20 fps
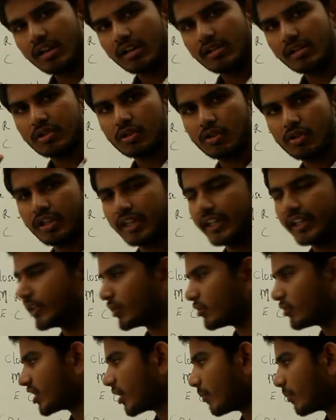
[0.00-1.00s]
also ready
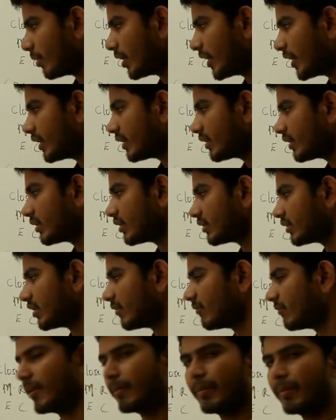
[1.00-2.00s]
to supply
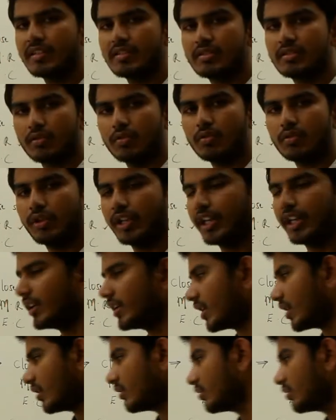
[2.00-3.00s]
the weapons to
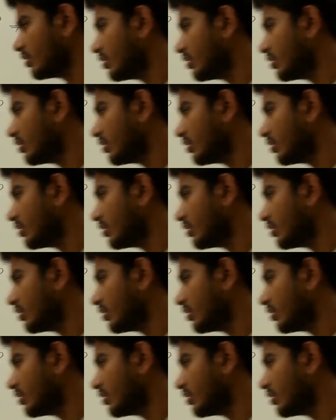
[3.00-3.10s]
India.